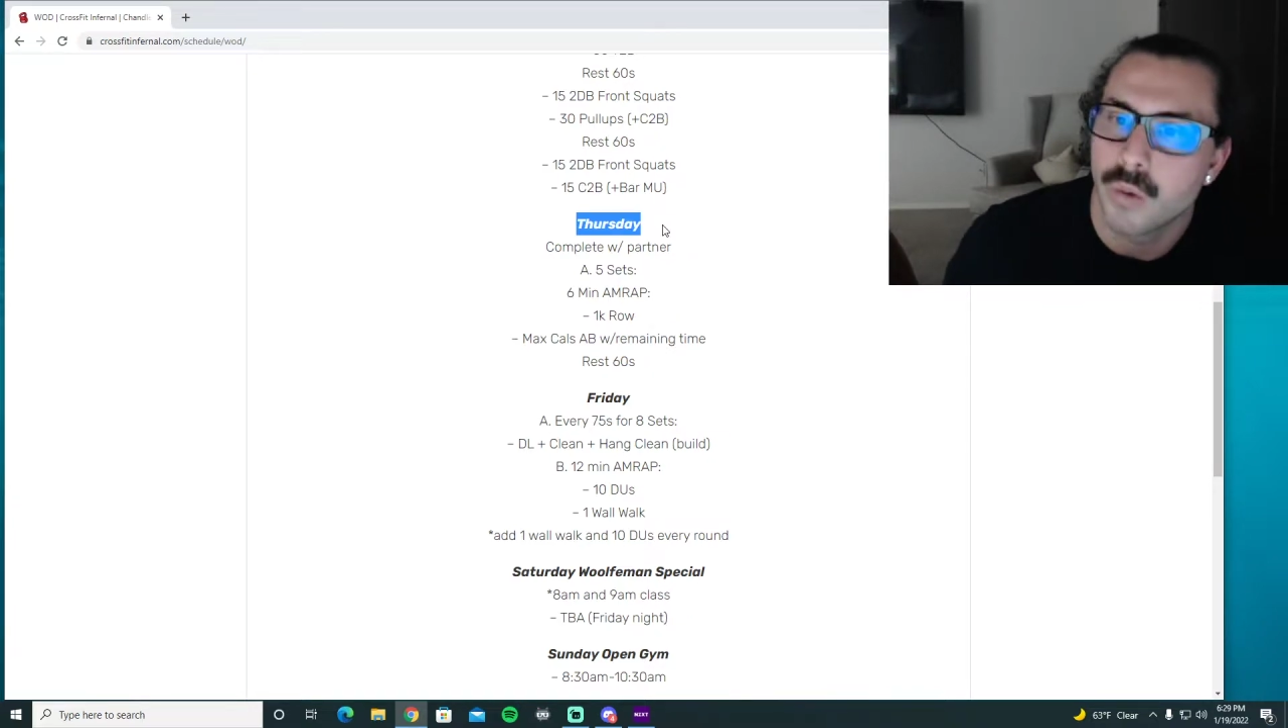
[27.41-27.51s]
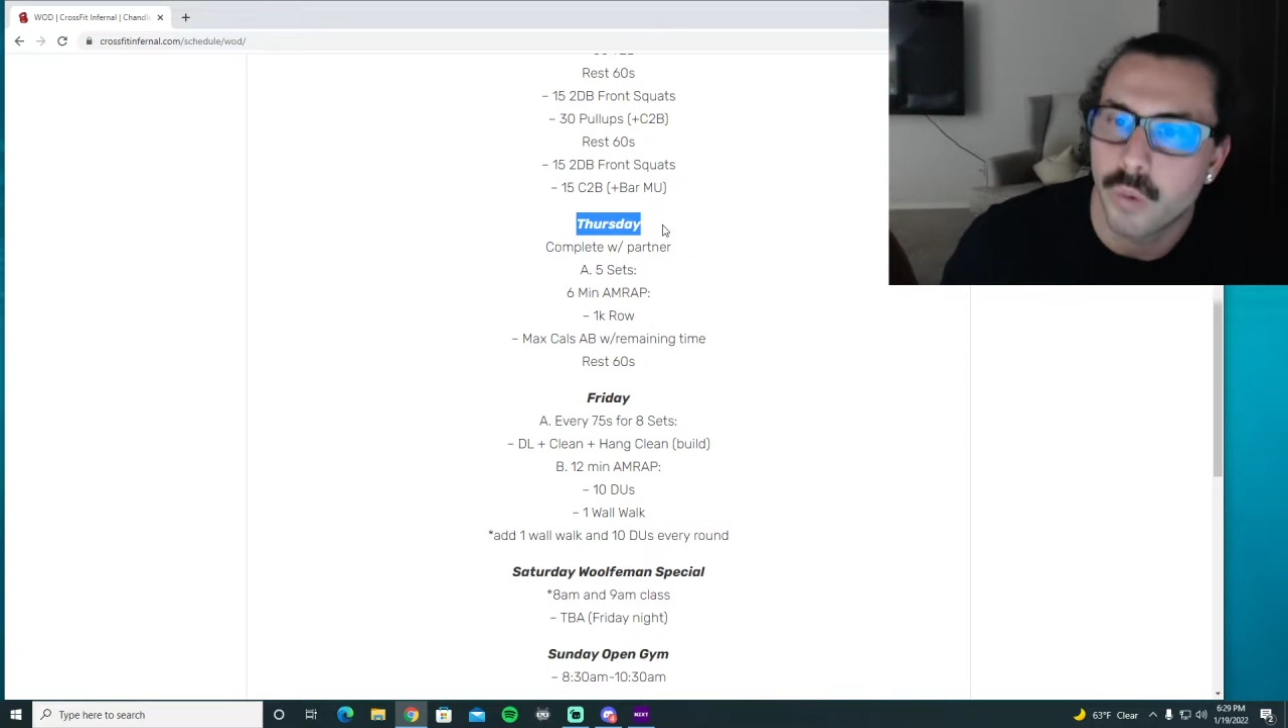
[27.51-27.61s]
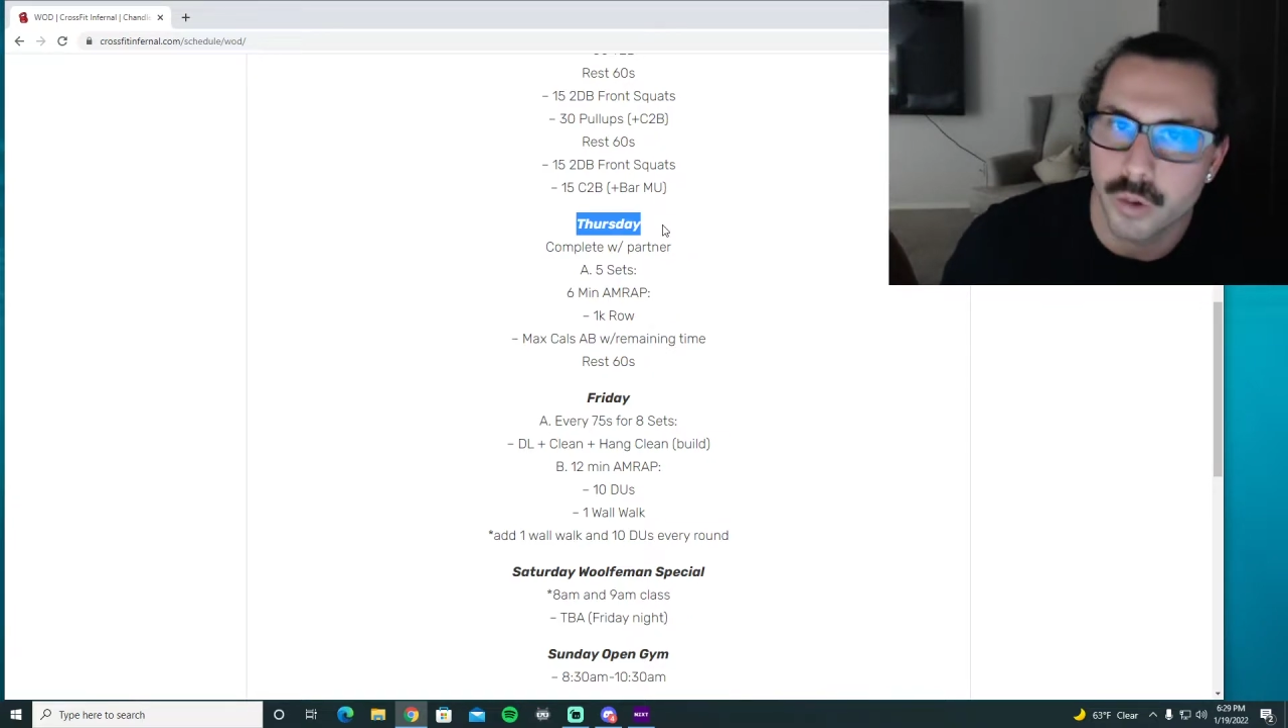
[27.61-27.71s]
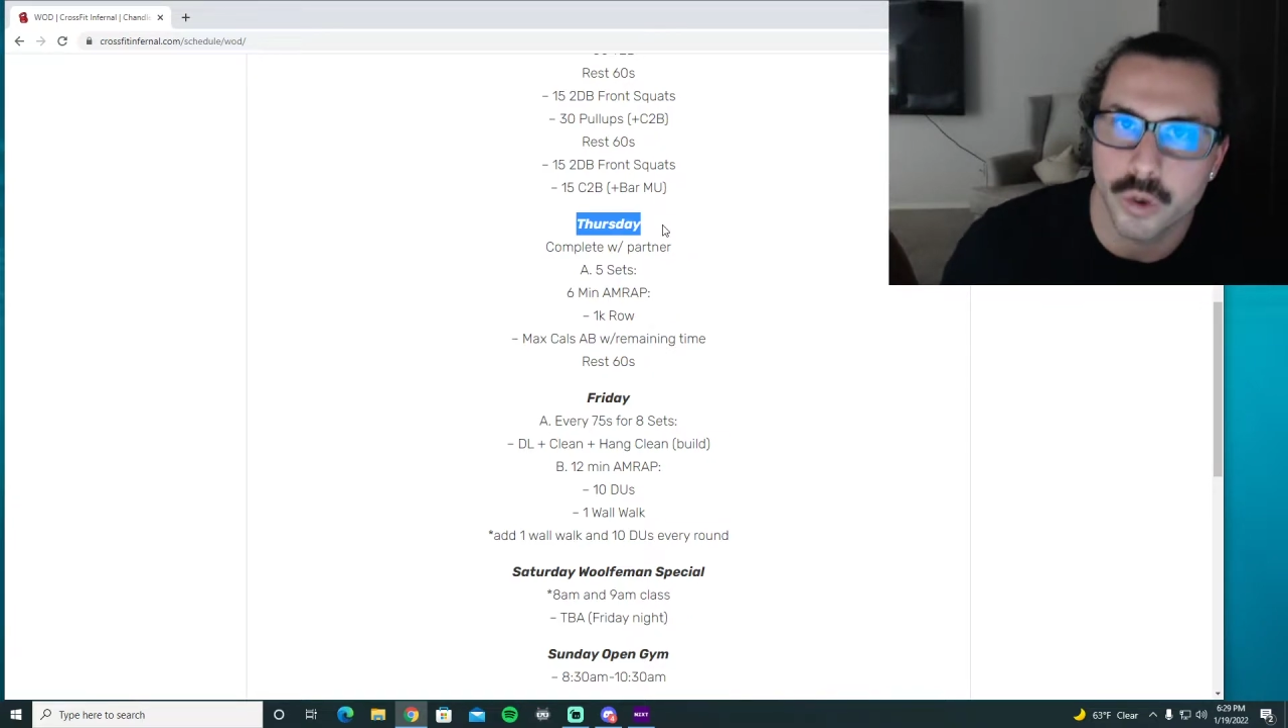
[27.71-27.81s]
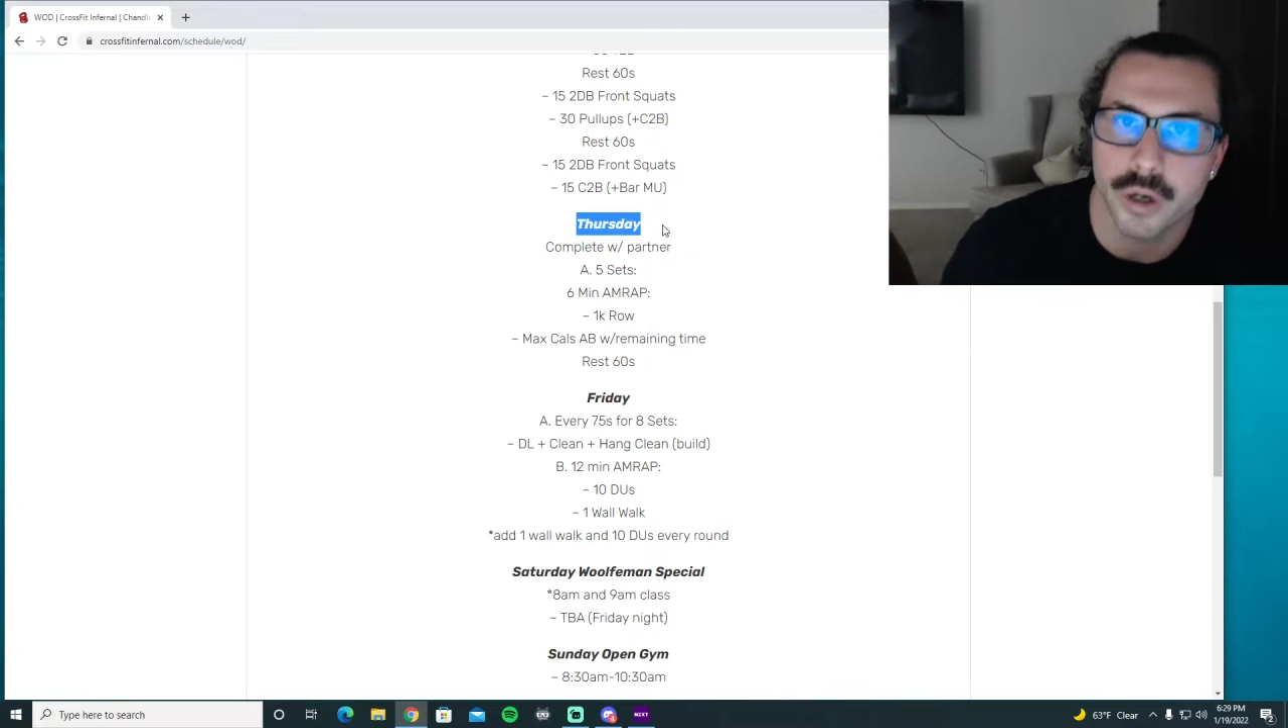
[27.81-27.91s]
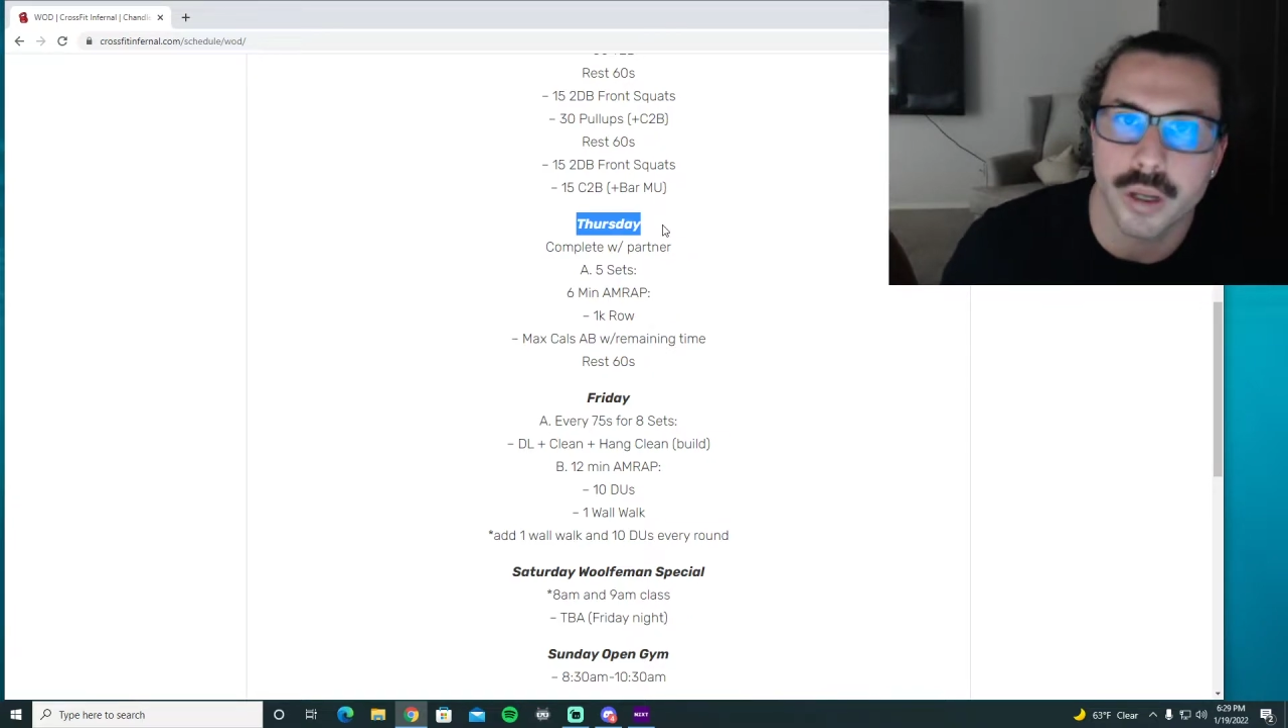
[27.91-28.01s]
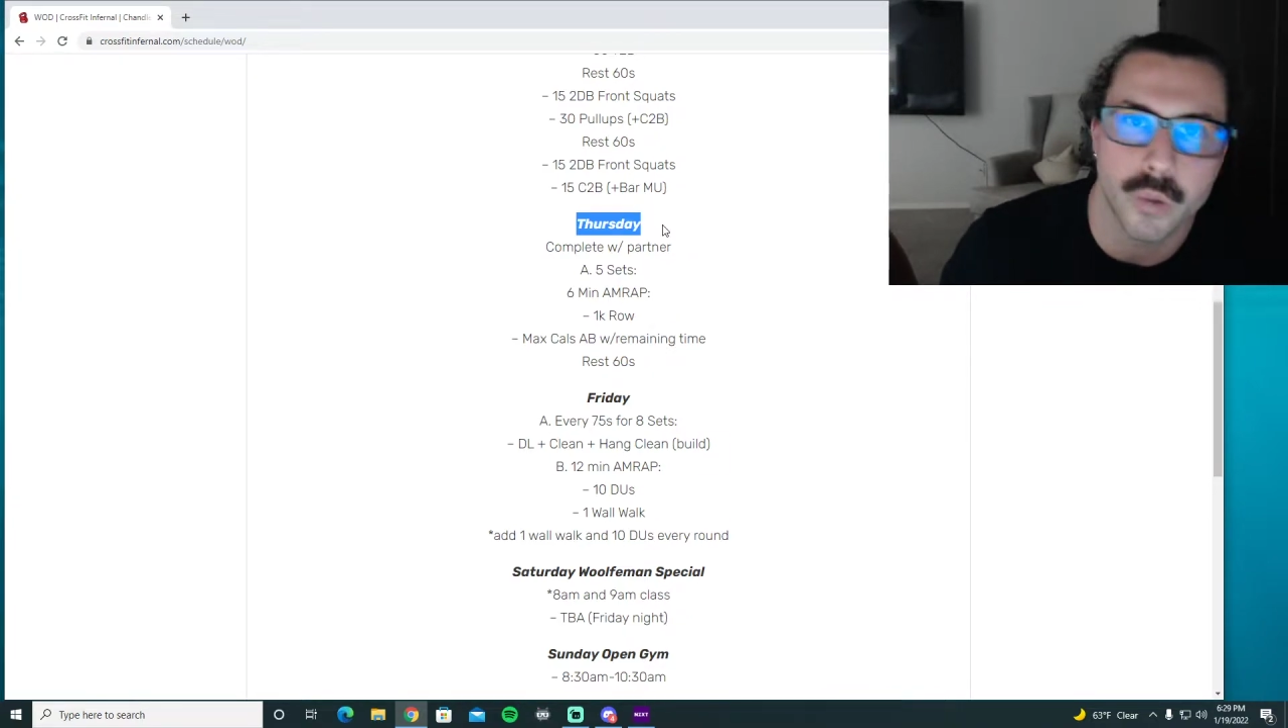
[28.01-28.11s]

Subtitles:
one working,